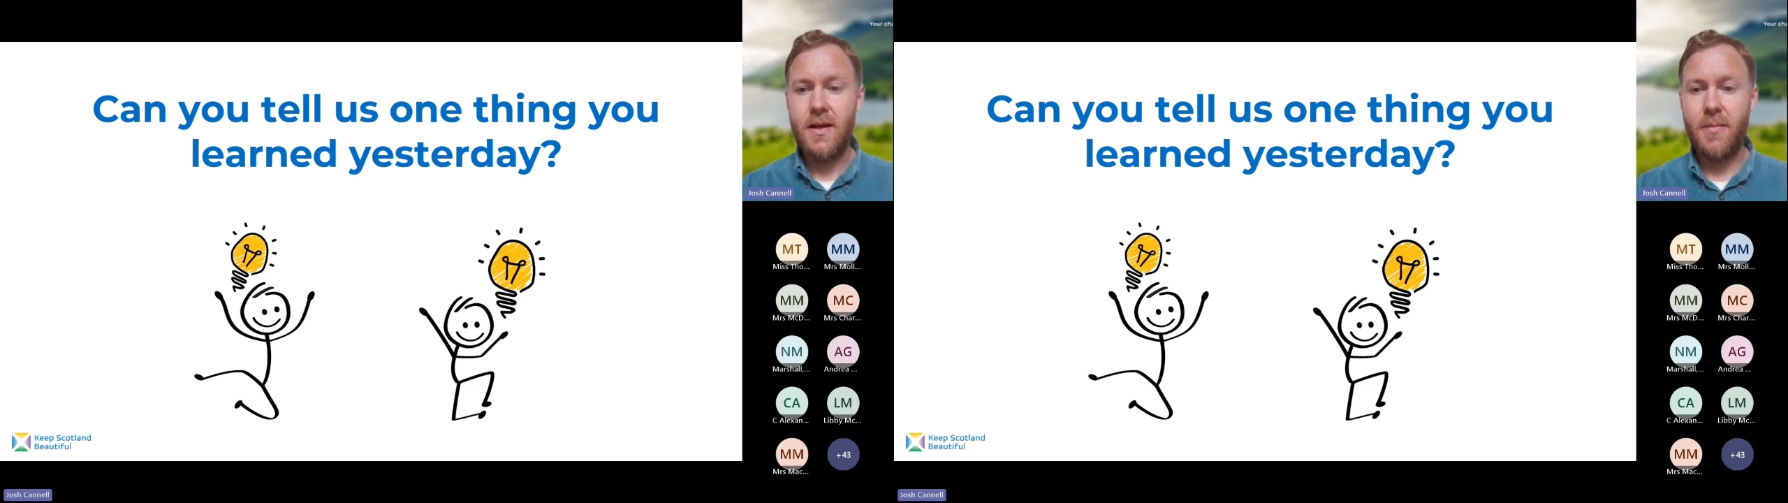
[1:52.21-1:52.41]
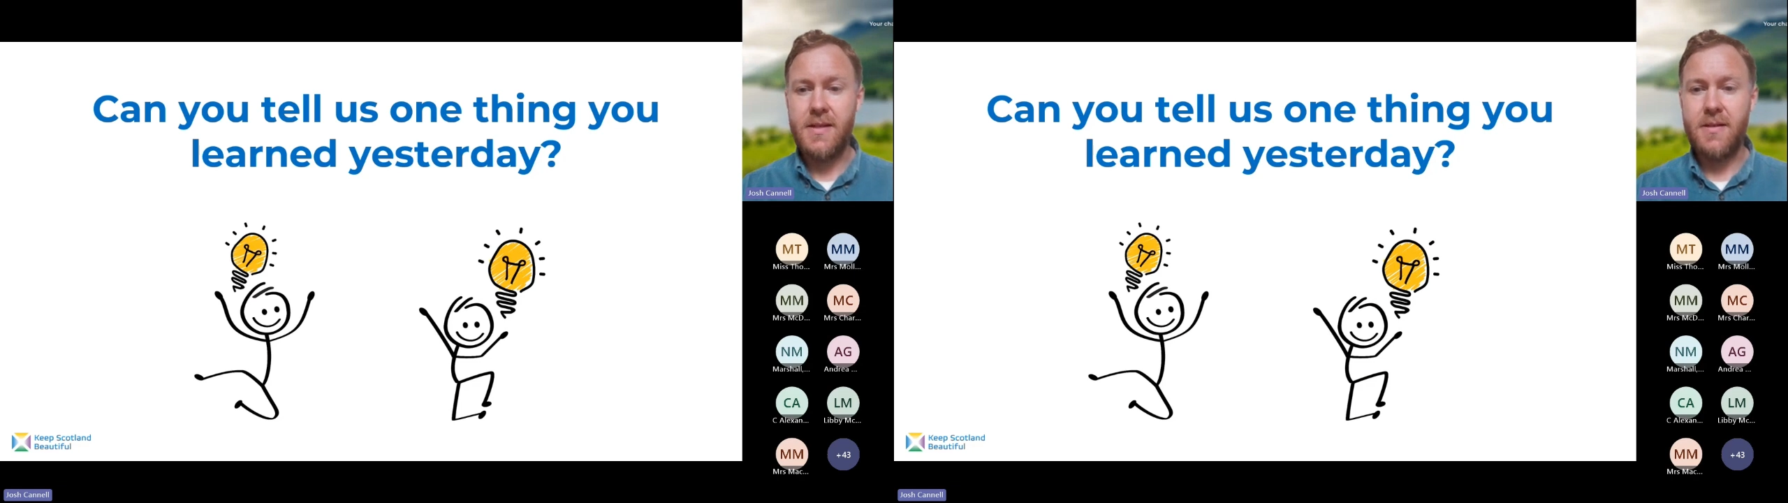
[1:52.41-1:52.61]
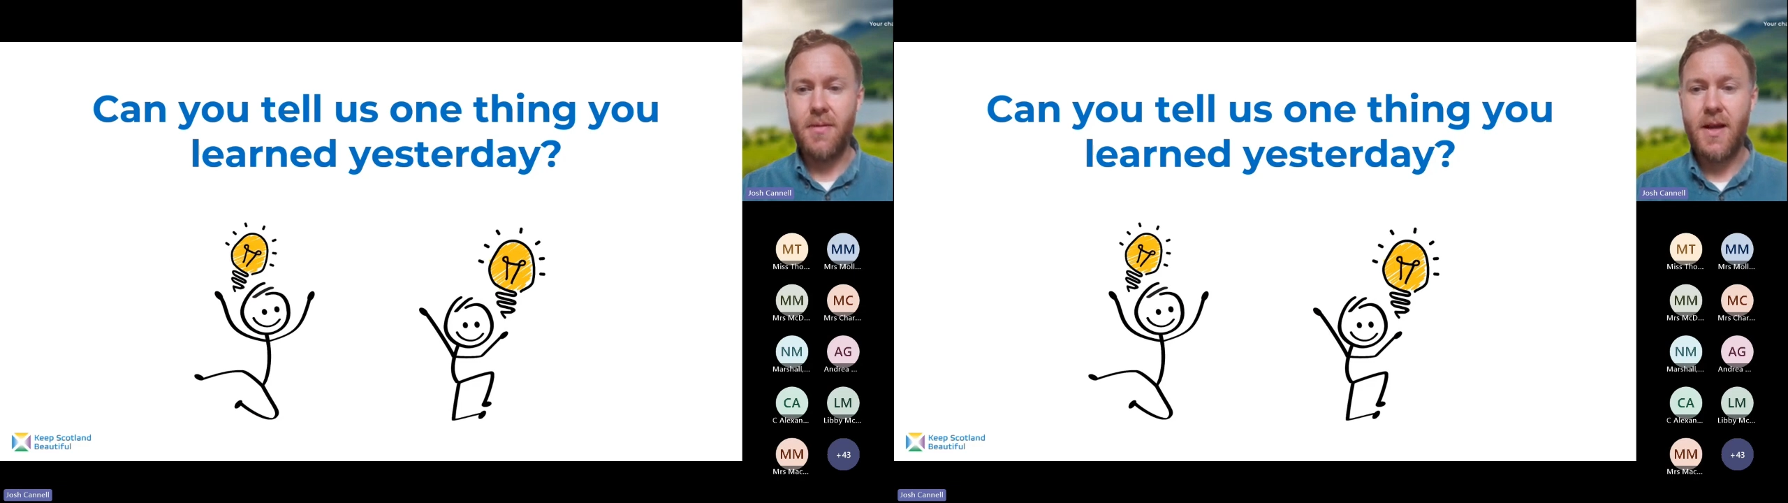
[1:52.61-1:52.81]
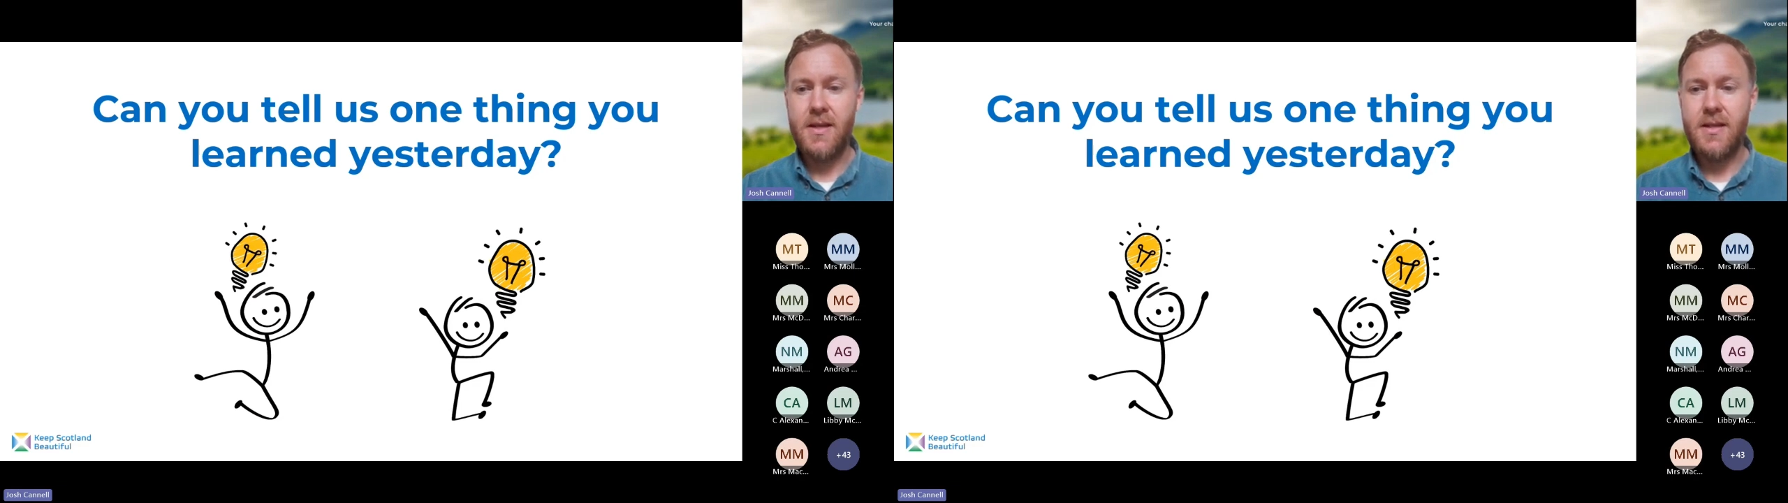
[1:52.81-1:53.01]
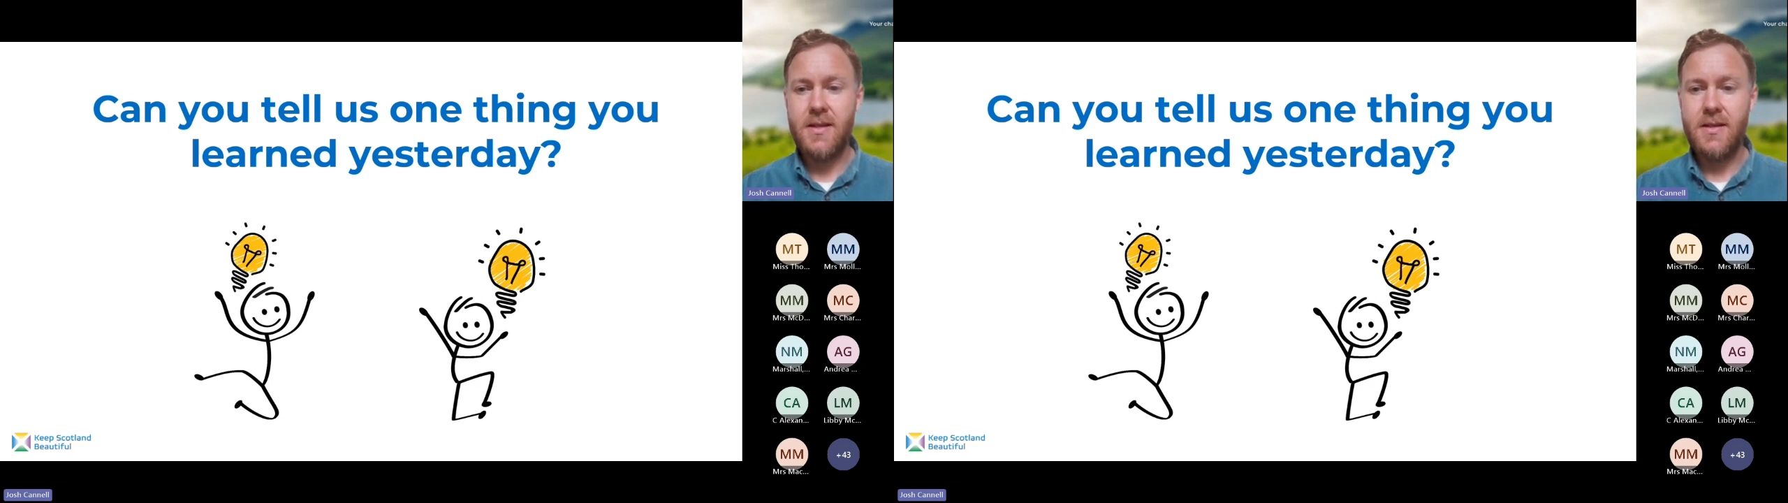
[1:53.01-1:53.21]
a better
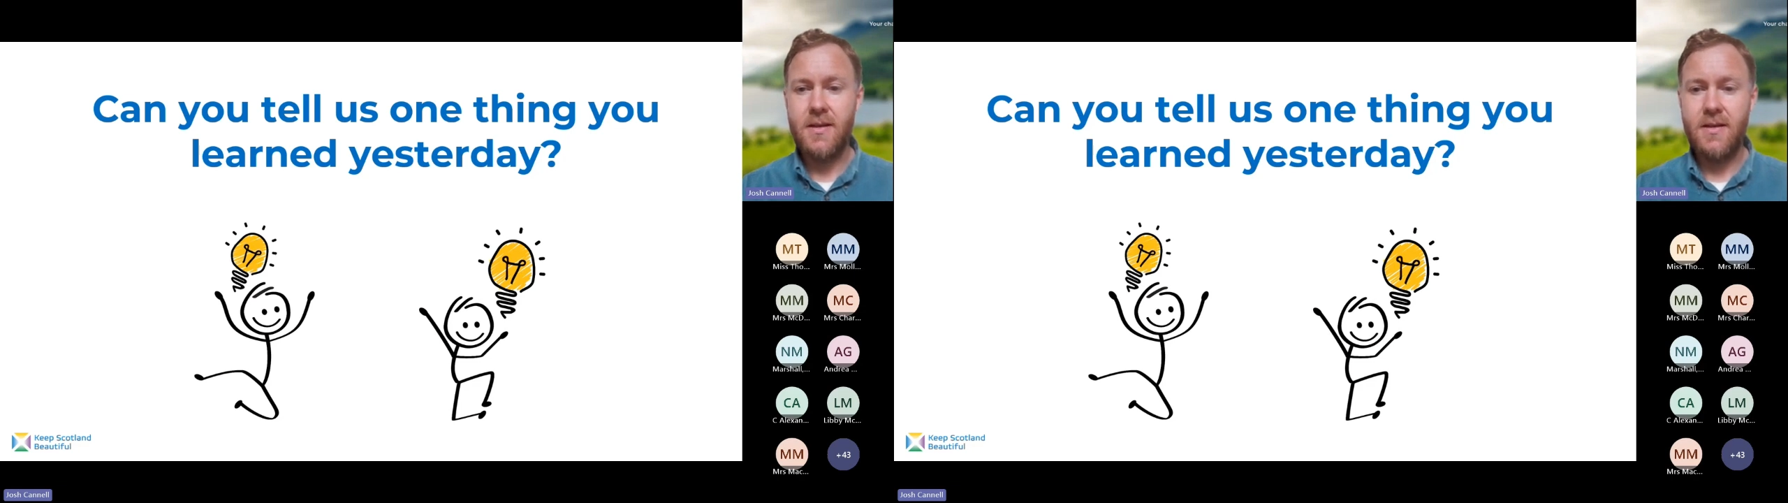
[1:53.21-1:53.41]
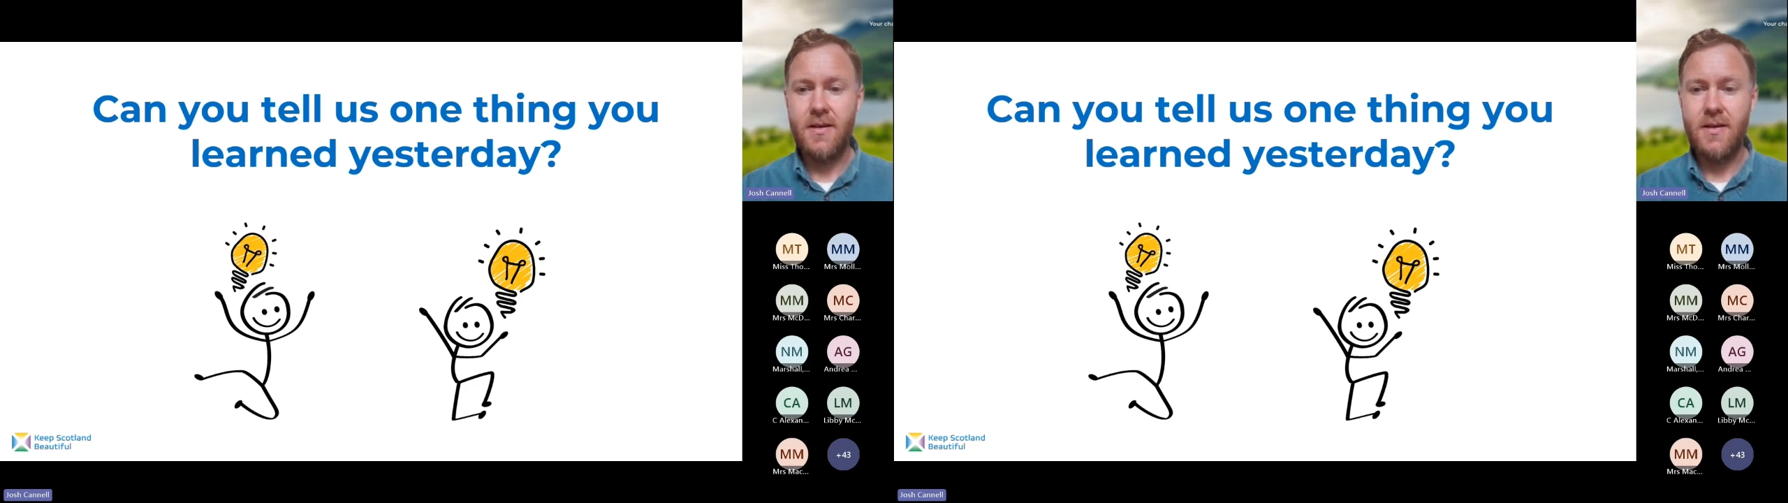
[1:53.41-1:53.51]
place.